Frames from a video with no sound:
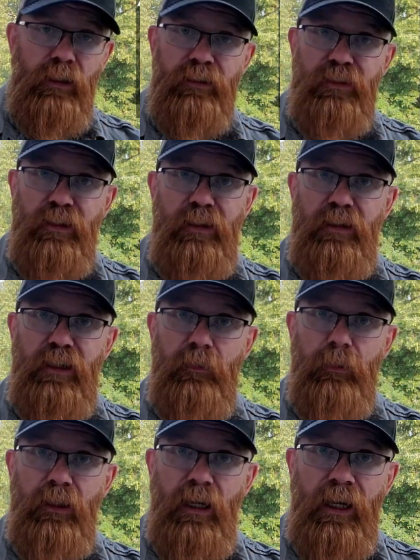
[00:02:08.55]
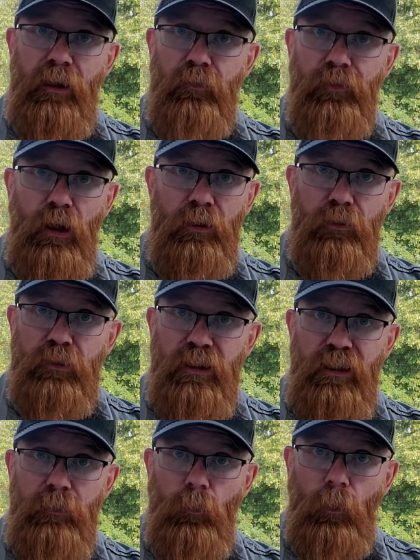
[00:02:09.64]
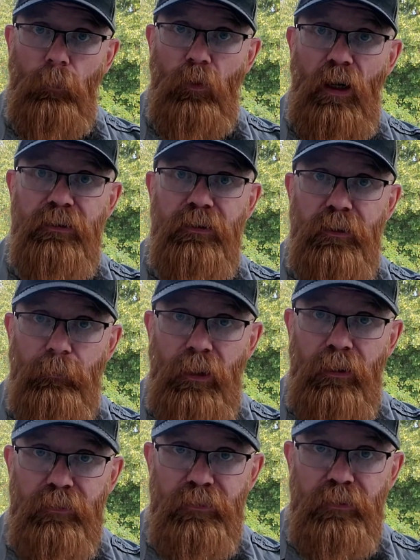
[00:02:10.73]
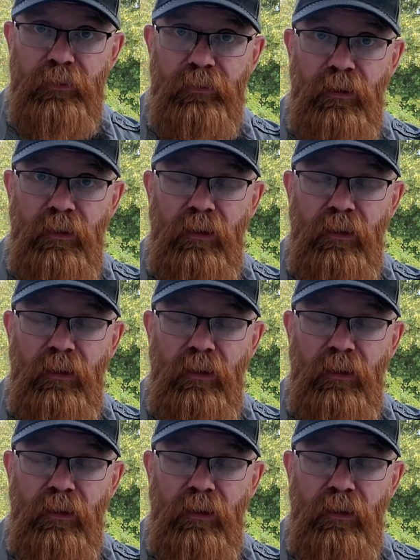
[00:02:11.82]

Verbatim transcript: is he keeping an eye out for other team or project dependencies?